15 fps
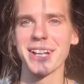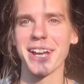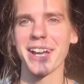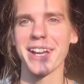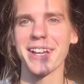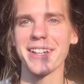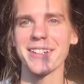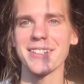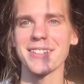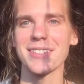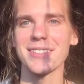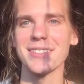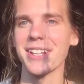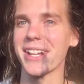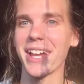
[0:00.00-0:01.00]
and
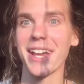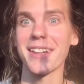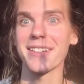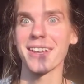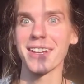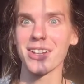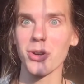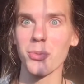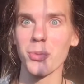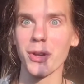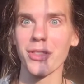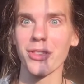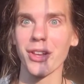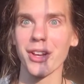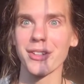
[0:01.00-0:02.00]
you can't take them
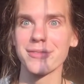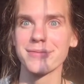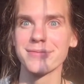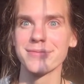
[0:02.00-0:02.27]
with you.